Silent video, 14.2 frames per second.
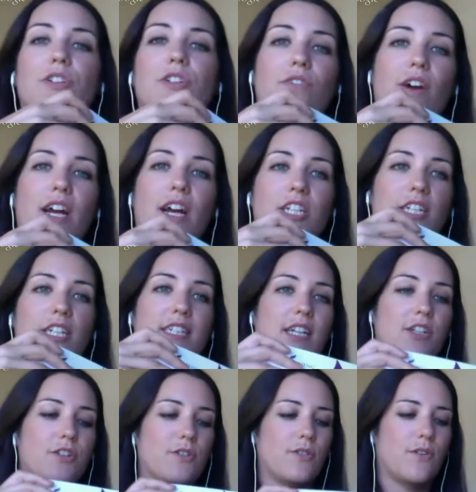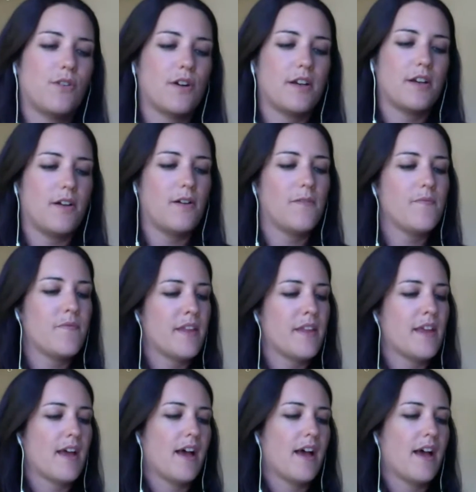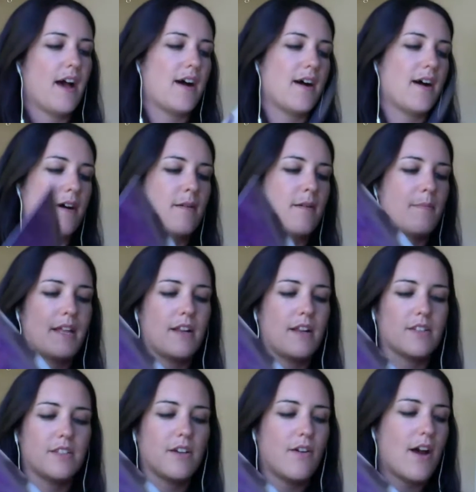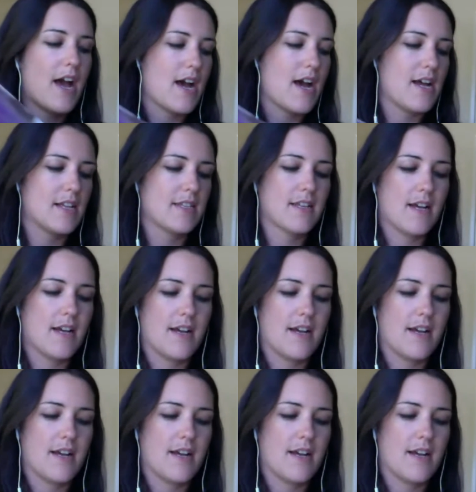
fresh essential oil. It also has